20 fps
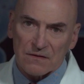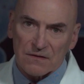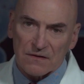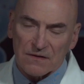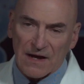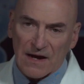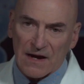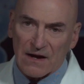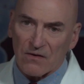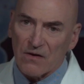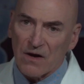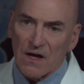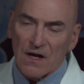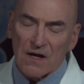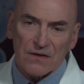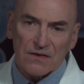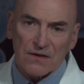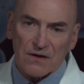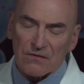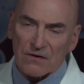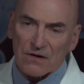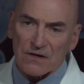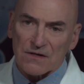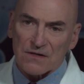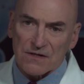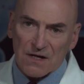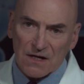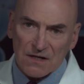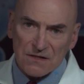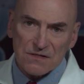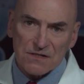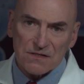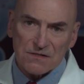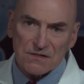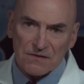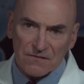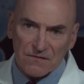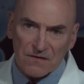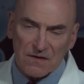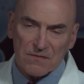Now, there are dozens
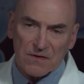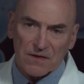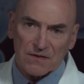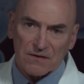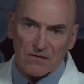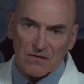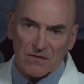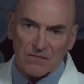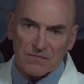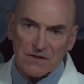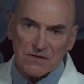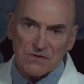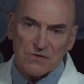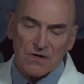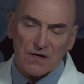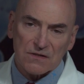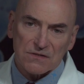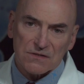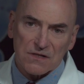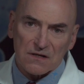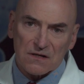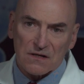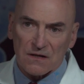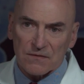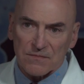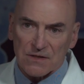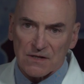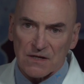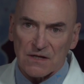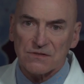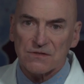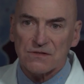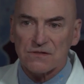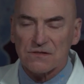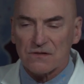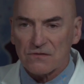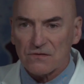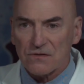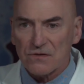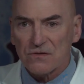of chemotherapy drugs and combinations
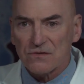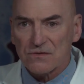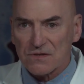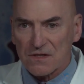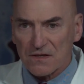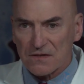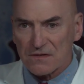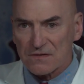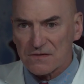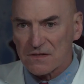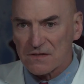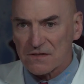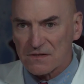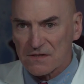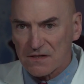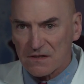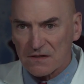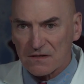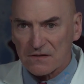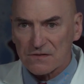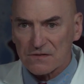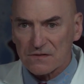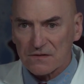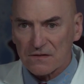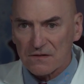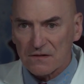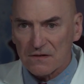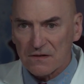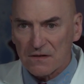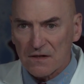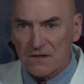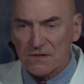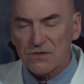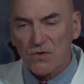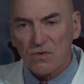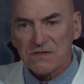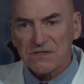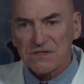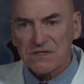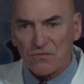that are used in this disease. So
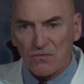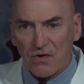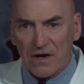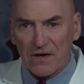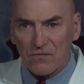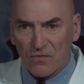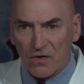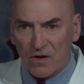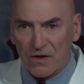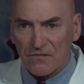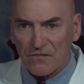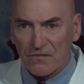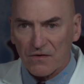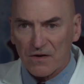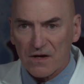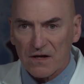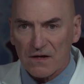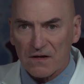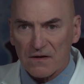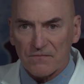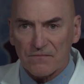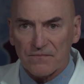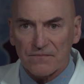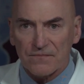what's the right one for him?